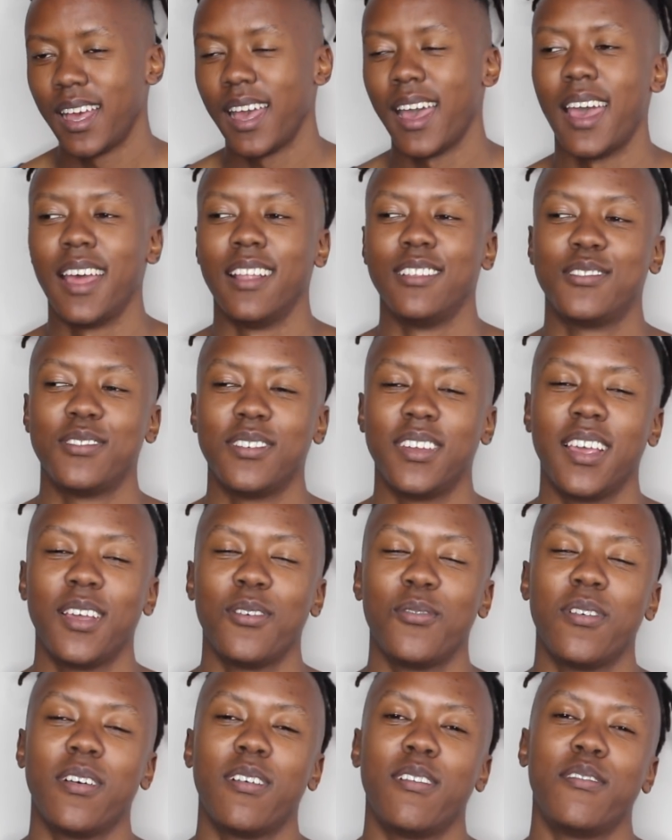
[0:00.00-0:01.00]
And
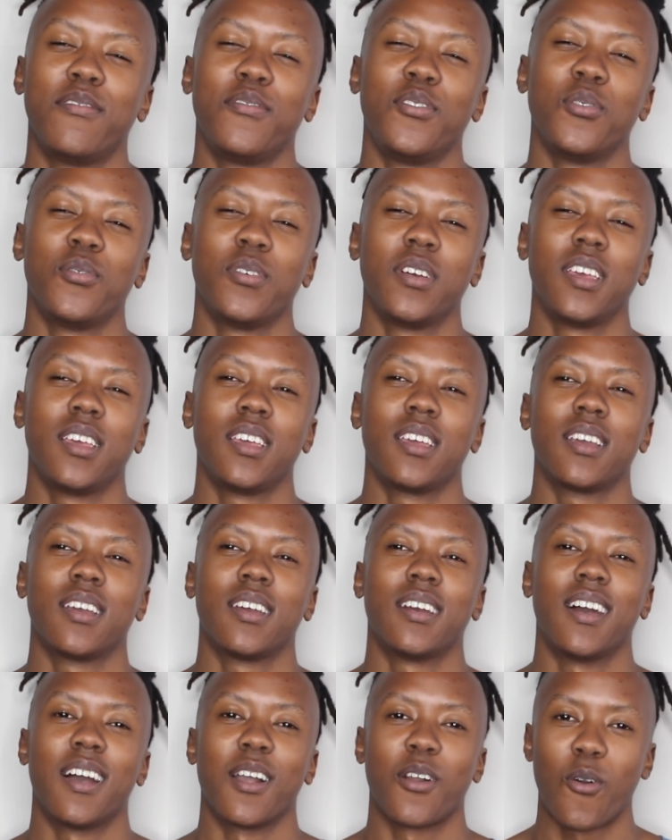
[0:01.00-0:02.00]
today we're
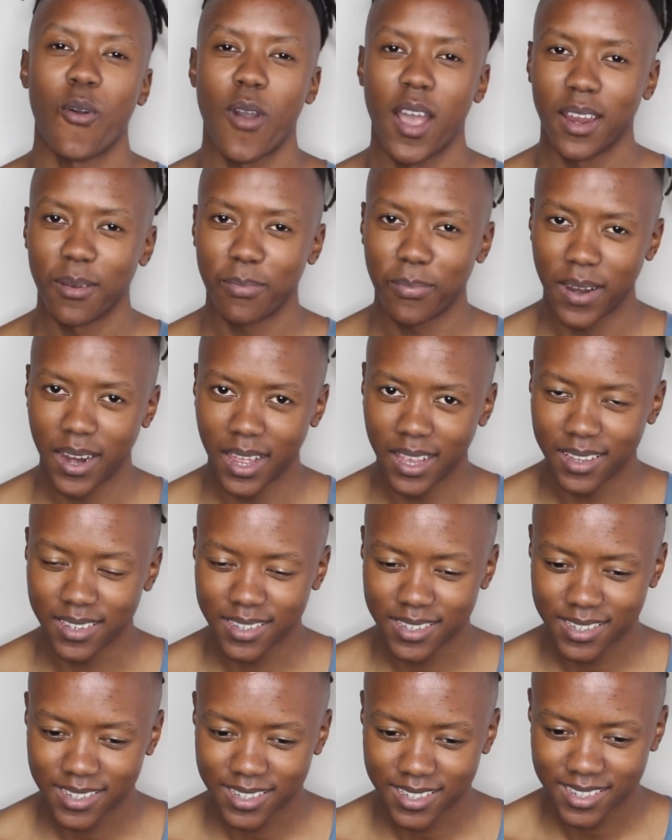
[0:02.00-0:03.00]
reviewing A Quiet
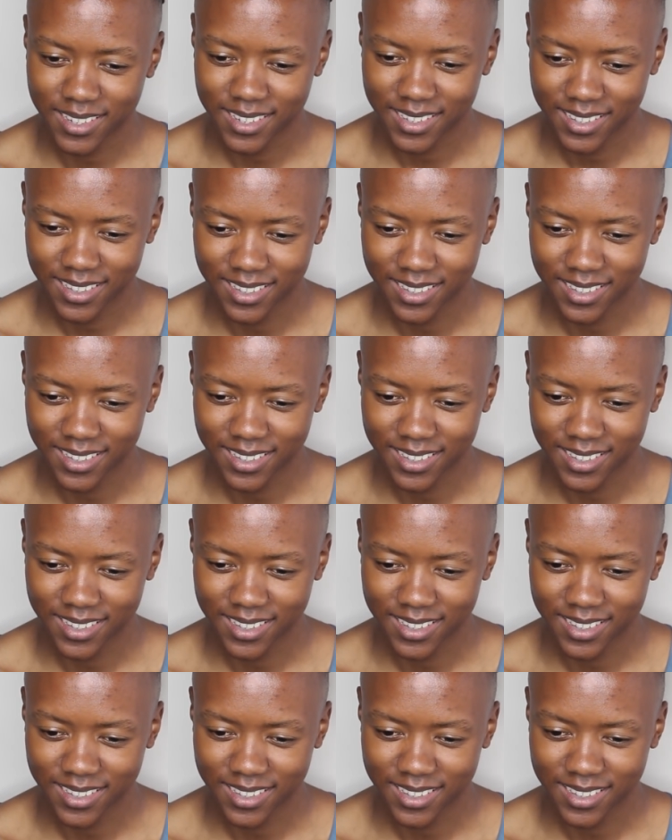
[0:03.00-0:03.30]
Place.